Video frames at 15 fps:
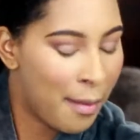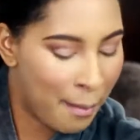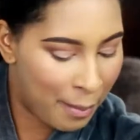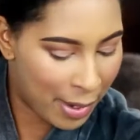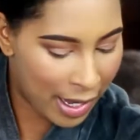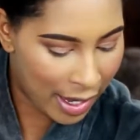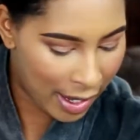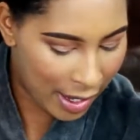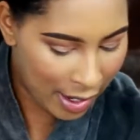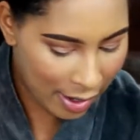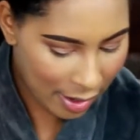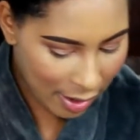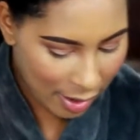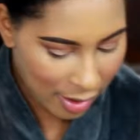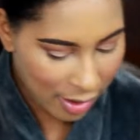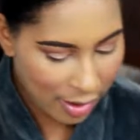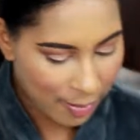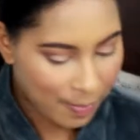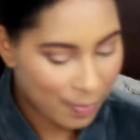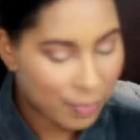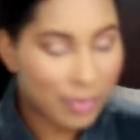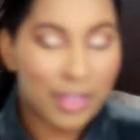but
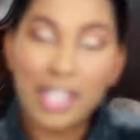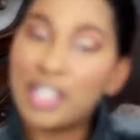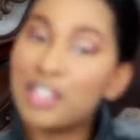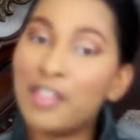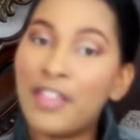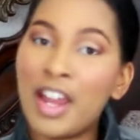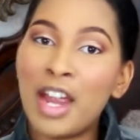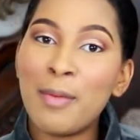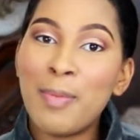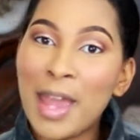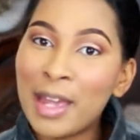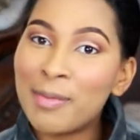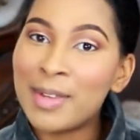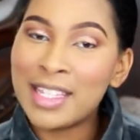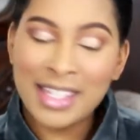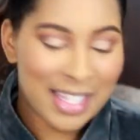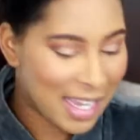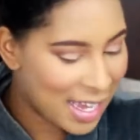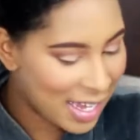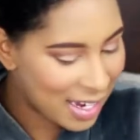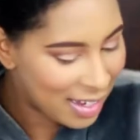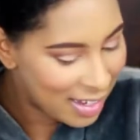these are very
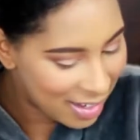pigmented,